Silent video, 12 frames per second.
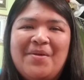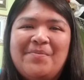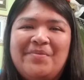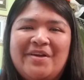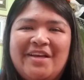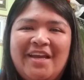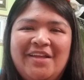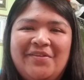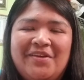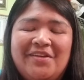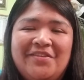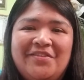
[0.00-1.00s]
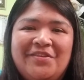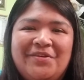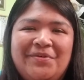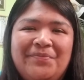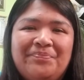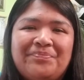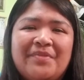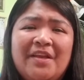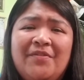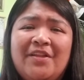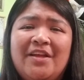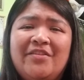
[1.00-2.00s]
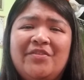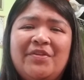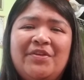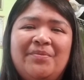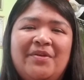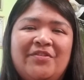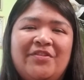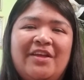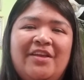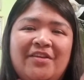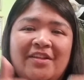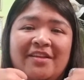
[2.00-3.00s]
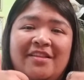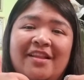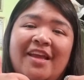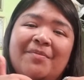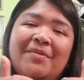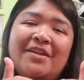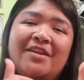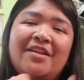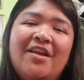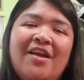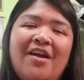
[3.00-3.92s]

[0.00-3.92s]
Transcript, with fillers: But anyways, so if you like this video, make sure that you click the like button.